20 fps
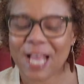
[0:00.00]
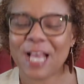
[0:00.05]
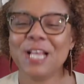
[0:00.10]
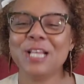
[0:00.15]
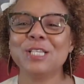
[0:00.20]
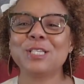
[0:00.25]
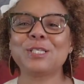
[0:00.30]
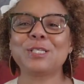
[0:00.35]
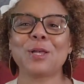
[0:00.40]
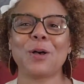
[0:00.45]

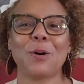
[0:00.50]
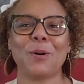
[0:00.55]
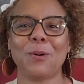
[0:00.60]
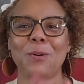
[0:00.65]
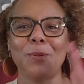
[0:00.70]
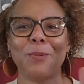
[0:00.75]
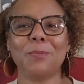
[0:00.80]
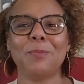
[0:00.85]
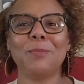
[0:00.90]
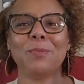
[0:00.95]

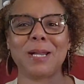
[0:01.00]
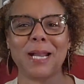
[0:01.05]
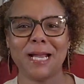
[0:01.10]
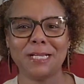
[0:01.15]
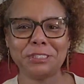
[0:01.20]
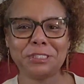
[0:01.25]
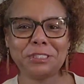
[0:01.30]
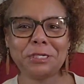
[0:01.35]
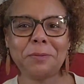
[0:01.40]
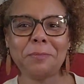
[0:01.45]
So when I
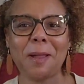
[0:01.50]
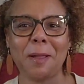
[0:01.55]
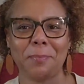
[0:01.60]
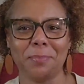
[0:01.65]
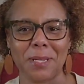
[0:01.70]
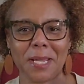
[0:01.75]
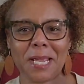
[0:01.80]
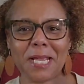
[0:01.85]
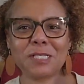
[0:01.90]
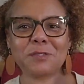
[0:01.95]
share my
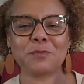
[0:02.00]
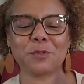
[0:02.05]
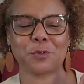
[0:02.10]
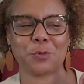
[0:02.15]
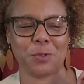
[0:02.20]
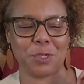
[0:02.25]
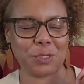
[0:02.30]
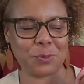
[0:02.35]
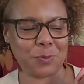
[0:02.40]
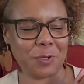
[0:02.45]
plans for
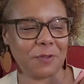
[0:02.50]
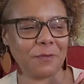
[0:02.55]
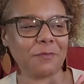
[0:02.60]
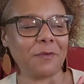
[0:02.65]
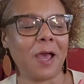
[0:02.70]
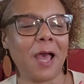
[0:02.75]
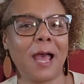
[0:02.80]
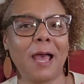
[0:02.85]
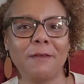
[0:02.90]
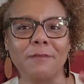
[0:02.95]

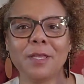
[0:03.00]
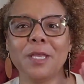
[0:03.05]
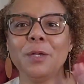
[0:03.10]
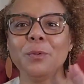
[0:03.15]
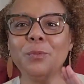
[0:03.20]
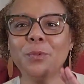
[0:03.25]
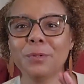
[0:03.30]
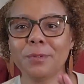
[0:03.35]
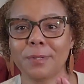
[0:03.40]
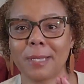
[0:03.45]
2025, it
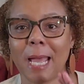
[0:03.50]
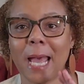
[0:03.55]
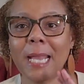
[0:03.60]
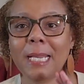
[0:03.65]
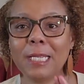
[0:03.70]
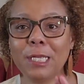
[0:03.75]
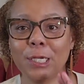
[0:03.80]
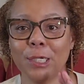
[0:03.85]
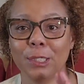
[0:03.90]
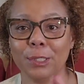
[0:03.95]
will not
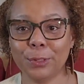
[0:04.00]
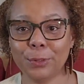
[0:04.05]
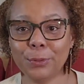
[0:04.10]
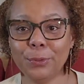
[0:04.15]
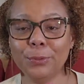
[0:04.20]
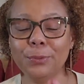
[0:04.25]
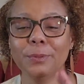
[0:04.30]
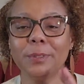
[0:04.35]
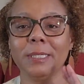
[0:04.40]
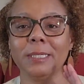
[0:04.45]

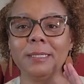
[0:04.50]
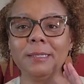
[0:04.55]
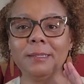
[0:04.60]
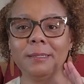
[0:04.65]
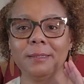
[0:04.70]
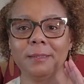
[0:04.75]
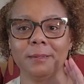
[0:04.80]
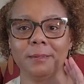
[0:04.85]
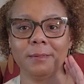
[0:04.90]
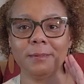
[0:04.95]
include
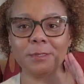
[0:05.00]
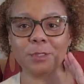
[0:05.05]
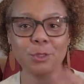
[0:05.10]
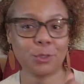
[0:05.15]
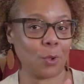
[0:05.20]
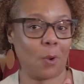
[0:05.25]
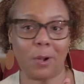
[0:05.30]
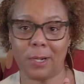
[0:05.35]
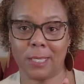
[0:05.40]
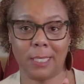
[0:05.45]

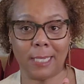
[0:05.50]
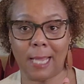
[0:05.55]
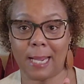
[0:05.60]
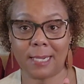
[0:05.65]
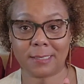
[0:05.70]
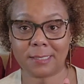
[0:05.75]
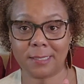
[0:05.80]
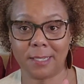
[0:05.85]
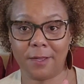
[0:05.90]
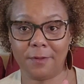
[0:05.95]
starting a lot
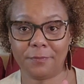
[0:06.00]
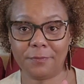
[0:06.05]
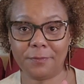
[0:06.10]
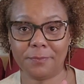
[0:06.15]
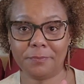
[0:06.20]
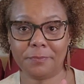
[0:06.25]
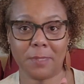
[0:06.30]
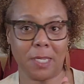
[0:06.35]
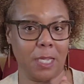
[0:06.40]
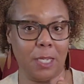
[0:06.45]
of stuff.
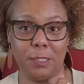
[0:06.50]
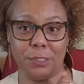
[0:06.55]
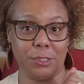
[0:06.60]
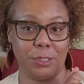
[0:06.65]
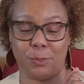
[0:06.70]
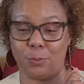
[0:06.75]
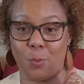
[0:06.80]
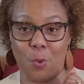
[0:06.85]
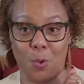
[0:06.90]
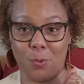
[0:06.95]
It
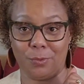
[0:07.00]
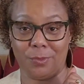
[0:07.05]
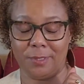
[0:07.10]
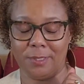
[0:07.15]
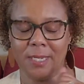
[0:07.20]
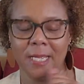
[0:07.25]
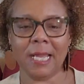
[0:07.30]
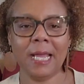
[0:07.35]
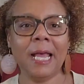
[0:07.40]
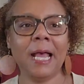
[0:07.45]
just won't.
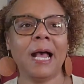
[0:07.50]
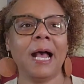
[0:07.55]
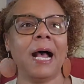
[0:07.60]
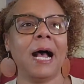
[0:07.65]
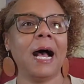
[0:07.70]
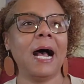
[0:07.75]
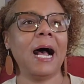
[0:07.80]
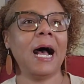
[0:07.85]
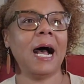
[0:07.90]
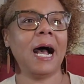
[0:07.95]

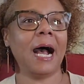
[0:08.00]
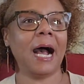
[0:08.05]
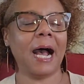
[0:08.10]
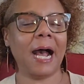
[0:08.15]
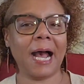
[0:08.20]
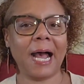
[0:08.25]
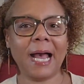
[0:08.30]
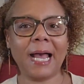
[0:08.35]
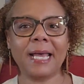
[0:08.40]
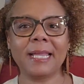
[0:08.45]

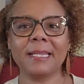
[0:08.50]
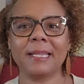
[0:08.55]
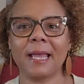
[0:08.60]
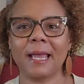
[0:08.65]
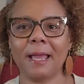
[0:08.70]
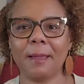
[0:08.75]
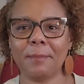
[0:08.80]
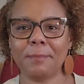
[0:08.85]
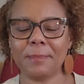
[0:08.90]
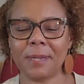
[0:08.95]
I
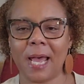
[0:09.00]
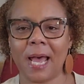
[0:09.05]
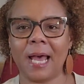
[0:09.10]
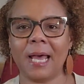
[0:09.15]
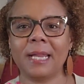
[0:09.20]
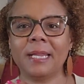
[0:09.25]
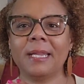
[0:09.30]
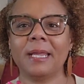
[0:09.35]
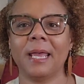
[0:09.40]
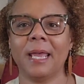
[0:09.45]
am
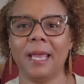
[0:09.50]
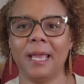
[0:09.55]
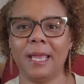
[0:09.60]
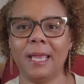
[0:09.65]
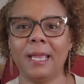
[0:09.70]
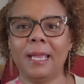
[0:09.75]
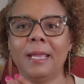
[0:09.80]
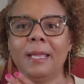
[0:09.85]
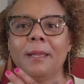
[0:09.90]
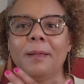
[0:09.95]
not
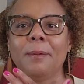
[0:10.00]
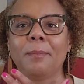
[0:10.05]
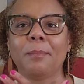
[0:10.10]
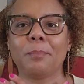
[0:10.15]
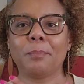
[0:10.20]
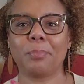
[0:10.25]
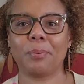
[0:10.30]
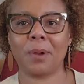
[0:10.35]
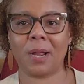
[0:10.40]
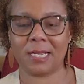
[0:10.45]
a
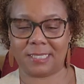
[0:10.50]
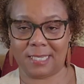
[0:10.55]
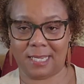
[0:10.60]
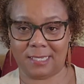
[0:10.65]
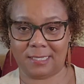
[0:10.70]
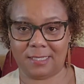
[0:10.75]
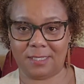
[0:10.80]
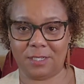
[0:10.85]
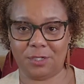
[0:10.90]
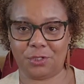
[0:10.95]

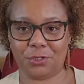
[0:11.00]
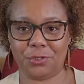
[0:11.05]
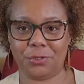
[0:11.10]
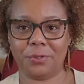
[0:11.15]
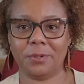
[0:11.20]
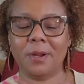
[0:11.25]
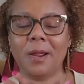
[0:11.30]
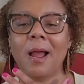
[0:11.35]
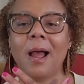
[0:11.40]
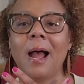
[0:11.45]
process
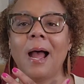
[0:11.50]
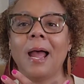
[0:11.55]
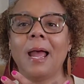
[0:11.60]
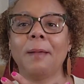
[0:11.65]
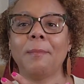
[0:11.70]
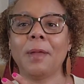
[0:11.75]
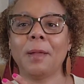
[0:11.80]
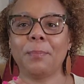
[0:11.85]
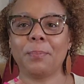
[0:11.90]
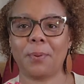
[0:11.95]
stitcher. I
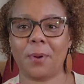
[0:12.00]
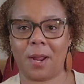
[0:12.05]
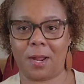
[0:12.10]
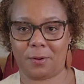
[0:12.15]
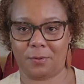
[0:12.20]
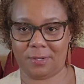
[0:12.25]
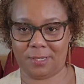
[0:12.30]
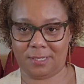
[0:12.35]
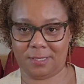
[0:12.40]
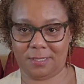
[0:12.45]
am a
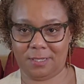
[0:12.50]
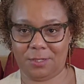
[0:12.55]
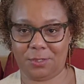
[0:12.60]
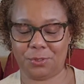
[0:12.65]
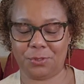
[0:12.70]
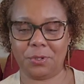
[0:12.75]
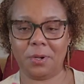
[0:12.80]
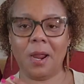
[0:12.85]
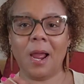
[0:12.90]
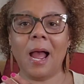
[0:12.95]
progress
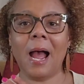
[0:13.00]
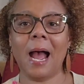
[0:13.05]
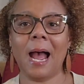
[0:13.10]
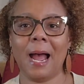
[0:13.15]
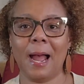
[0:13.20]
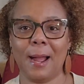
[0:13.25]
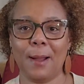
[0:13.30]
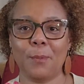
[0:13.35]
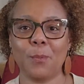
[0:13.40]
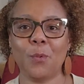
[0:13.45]
stitcher.
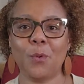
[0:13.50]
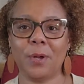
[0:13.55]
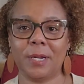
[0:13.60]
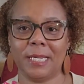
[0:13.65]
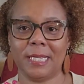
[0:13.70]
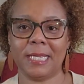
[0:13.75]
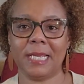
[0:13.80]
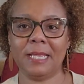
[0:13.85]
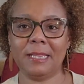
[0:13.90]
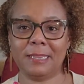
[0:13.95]
I want
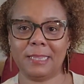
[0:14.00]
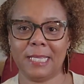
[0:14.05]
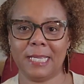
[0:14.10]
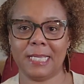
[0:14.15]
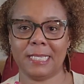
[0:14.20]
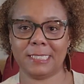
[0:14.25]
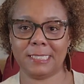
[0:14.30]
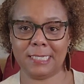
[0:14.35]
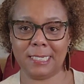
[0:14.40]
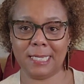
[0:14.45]
to get
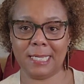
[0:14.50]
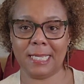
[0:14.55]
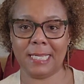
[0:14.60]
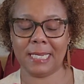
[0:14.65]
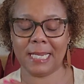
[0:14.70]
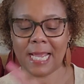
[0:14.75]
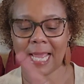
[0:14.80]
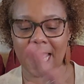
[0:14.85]
things done.